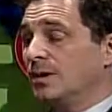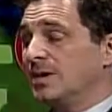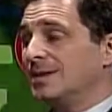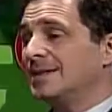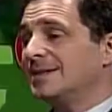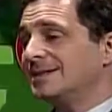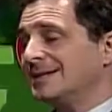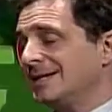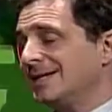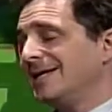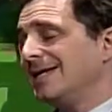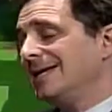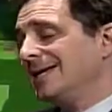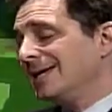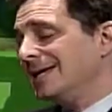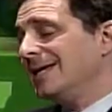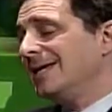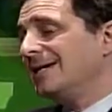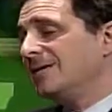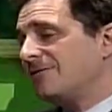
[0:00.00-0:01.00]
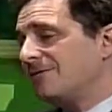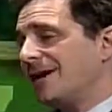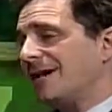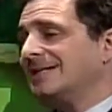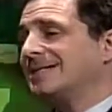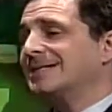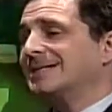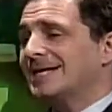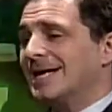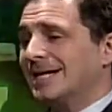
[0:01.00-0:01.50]
city in
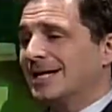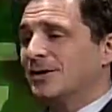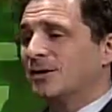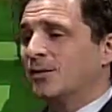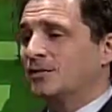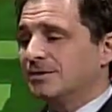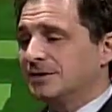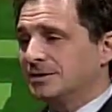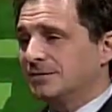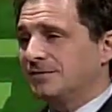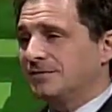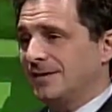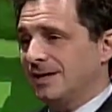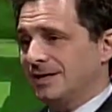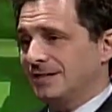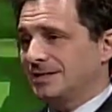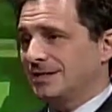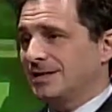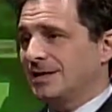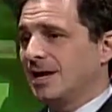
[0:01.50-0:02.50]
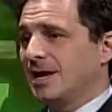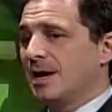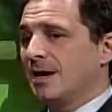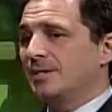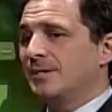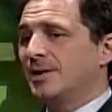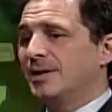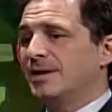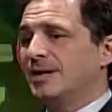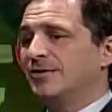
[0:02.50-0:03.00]
effect is taking over the defense.
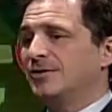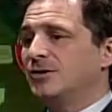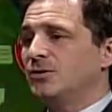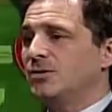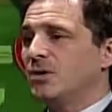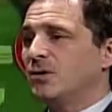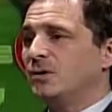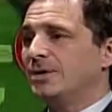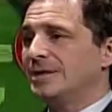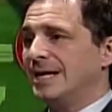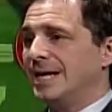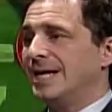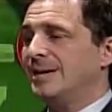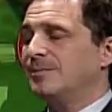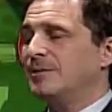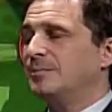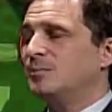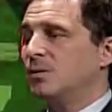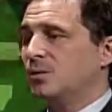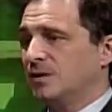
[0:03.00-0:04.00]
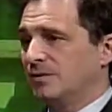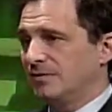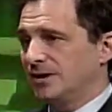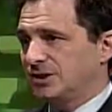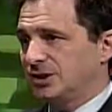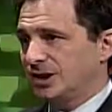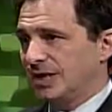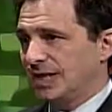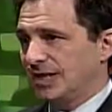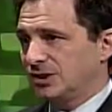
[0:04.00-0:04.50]
But if you don't name the Board of
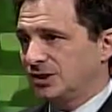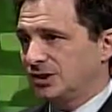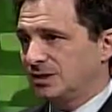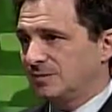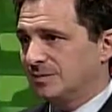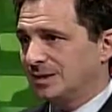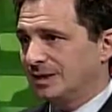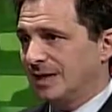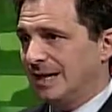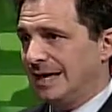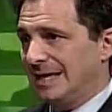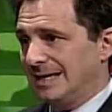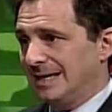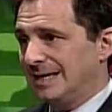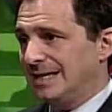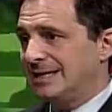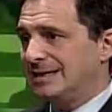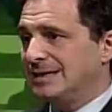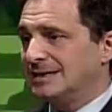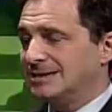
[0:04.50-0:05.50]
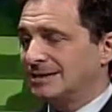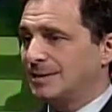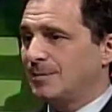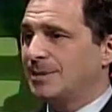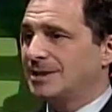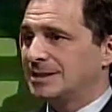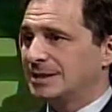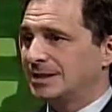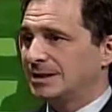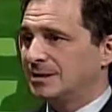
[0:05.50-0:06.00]
Education in the
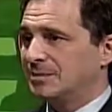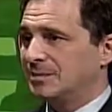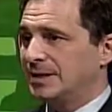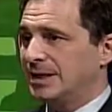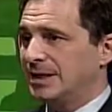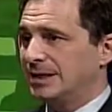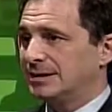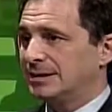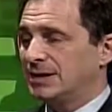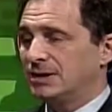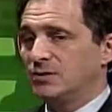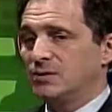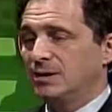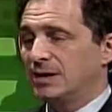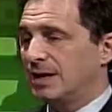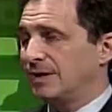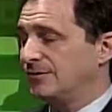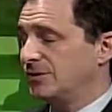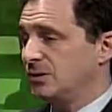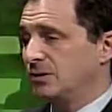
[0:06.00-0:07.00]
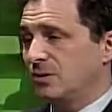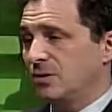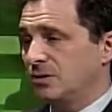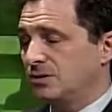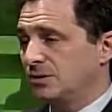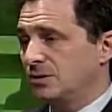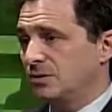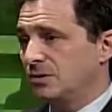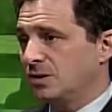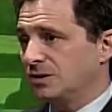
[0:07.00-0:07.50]
summons of complaint, then you will have no
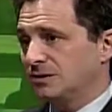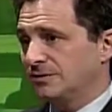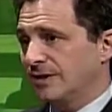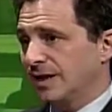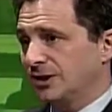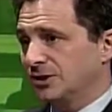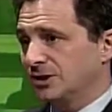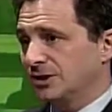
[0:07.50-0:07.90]
cause of action.